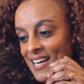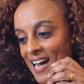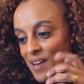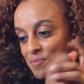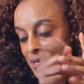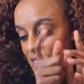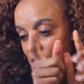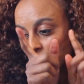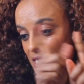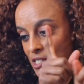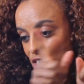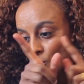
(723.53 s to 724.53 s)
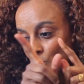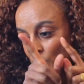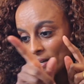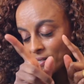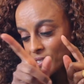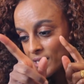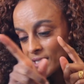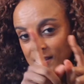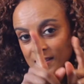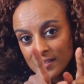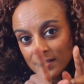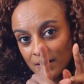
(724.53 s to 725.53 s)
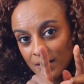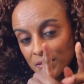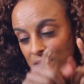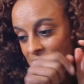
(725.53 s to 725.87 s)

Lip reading: going to speak to you guys on Insta on this